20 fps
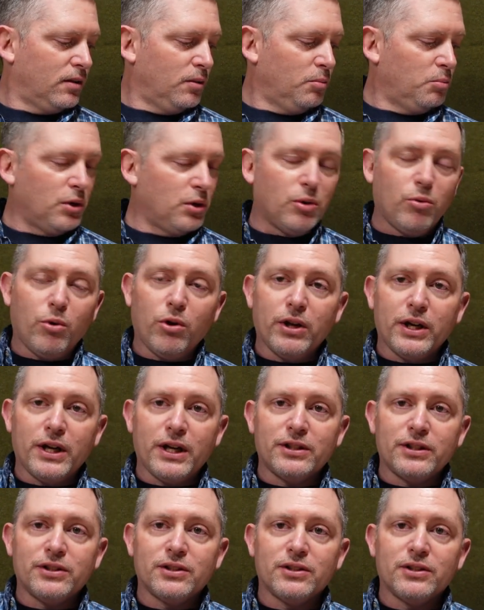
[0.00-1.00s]
but I will
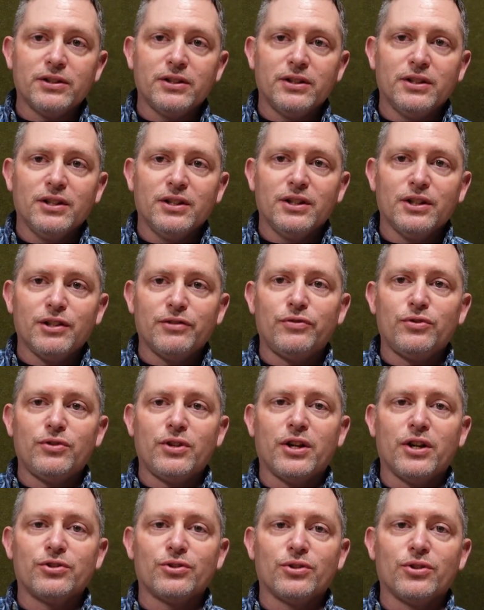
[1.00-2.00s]
ask if you
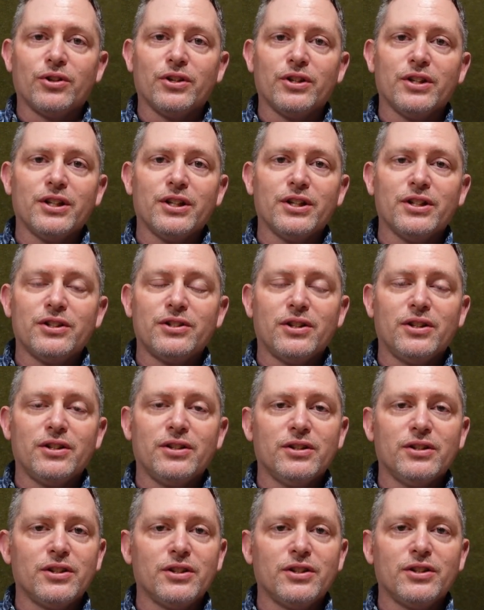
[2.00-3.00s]
guys are going to get it
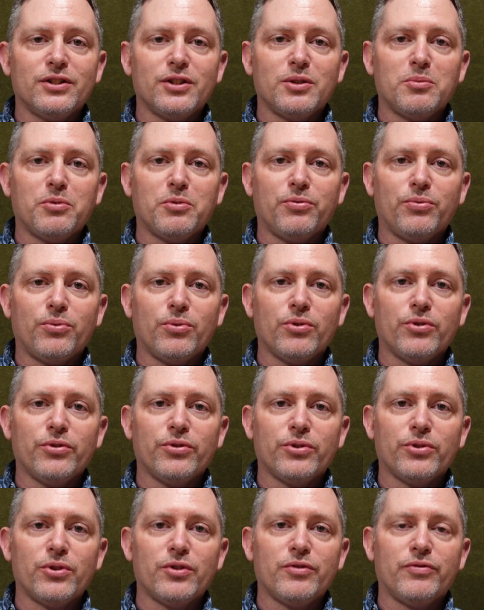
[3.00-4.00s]
done, get it done before the
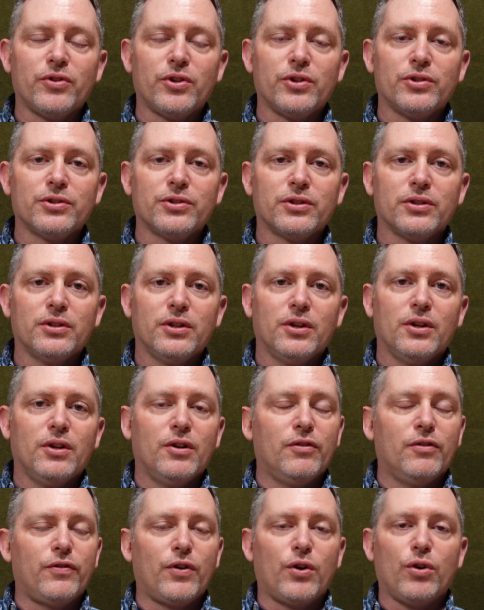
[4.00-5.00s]
31st.
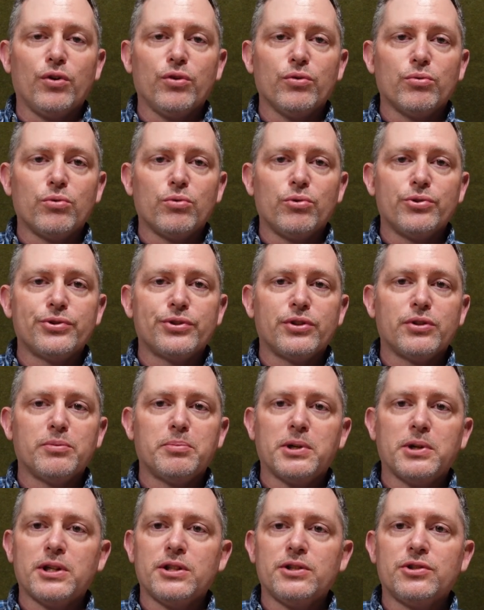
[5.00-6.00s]
Follow the rules on the
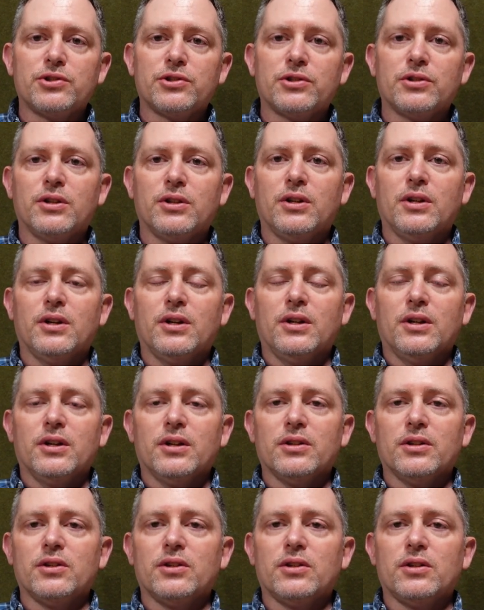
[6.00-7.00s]
page.
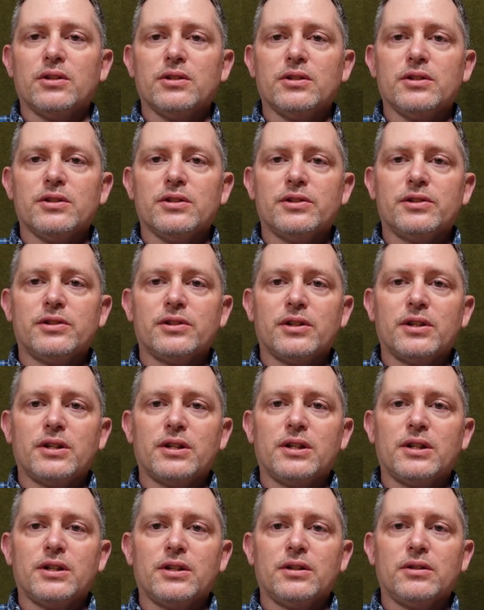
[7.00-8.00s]
There is...
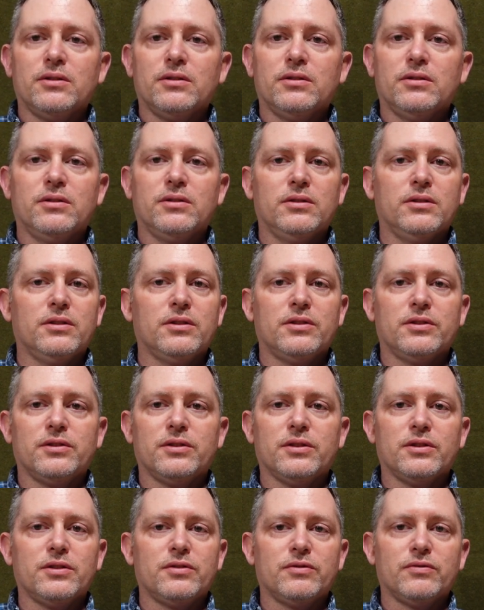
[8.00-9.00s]
Uh, it's,
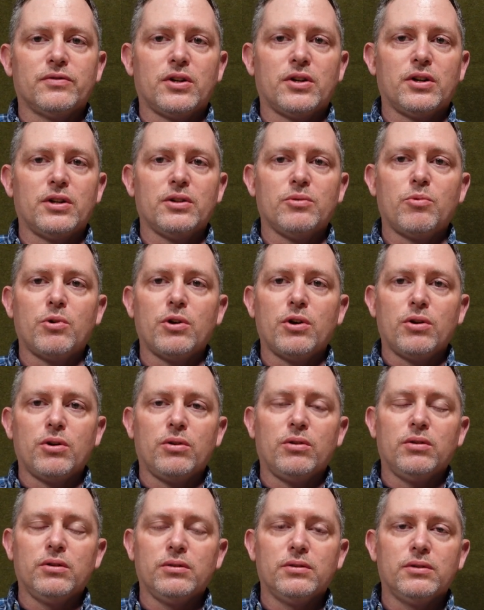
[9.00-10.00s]
it's very
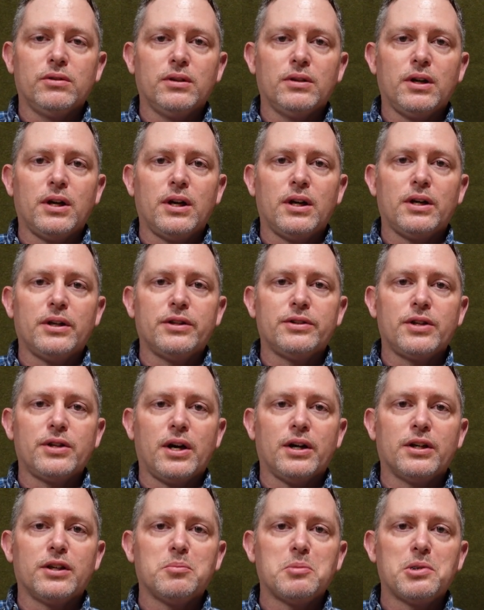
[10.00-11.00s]
well uh,
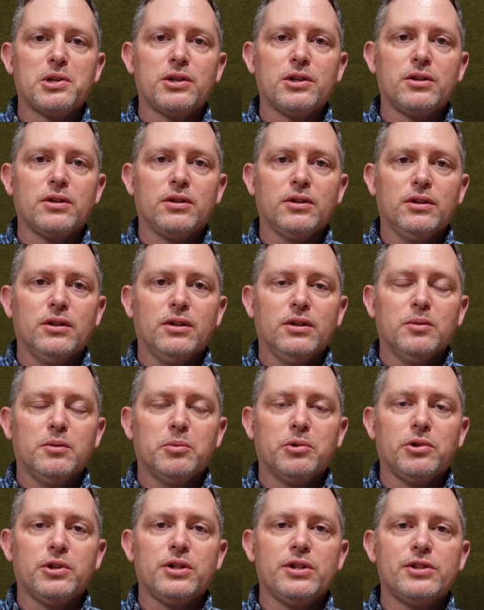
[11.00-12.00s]
documented,
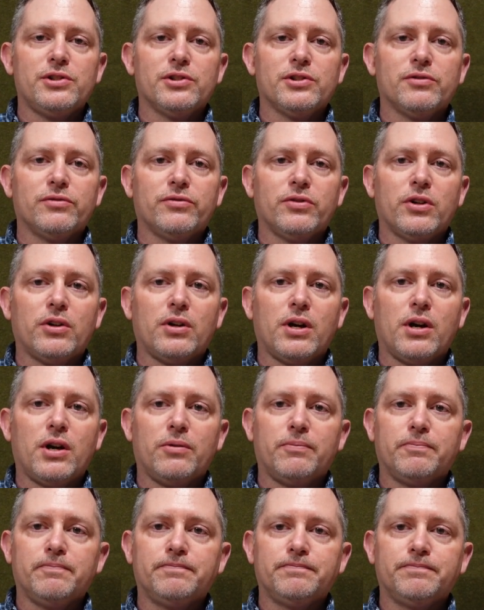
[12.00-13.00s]
pretty easy to figure
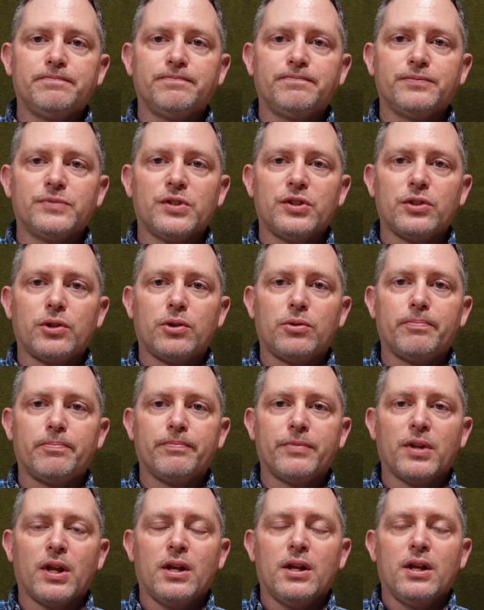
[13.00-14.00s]
out. So
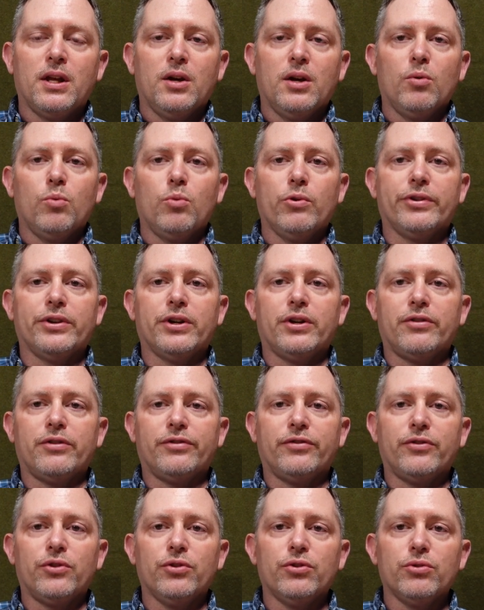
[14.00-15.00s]
without
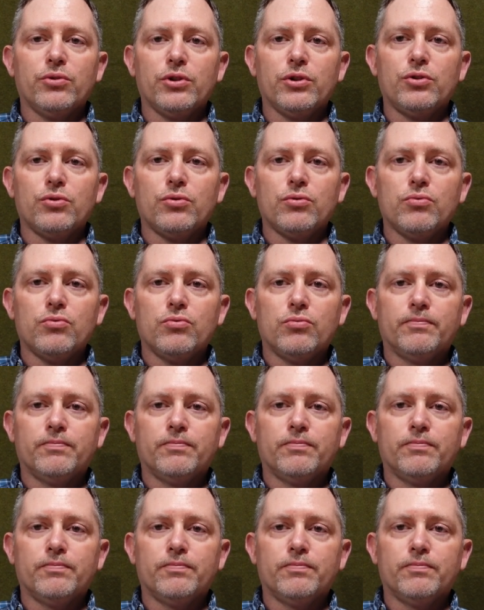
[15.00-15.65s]
further ado,